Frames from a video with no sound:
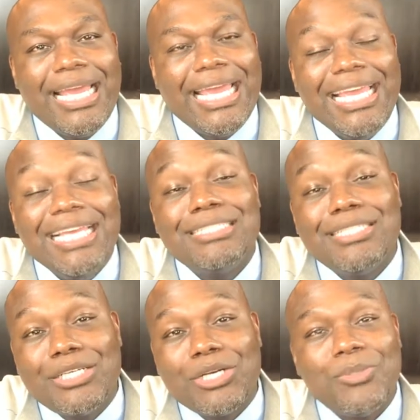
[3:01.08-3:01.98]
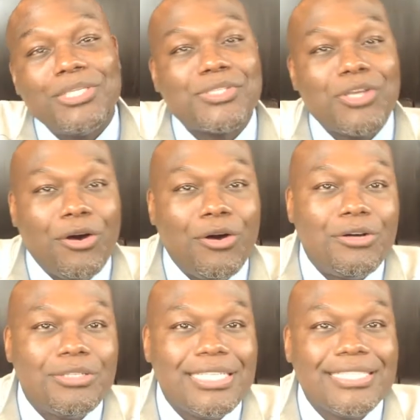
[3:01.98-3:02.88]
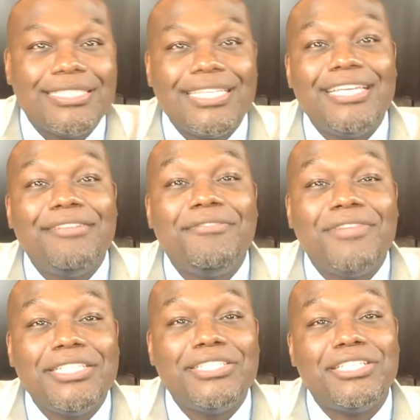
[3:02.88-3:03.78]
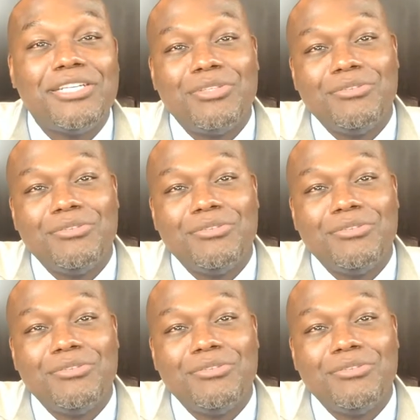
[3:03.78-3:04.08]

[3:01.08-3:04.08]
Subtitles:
He took what is called inflationary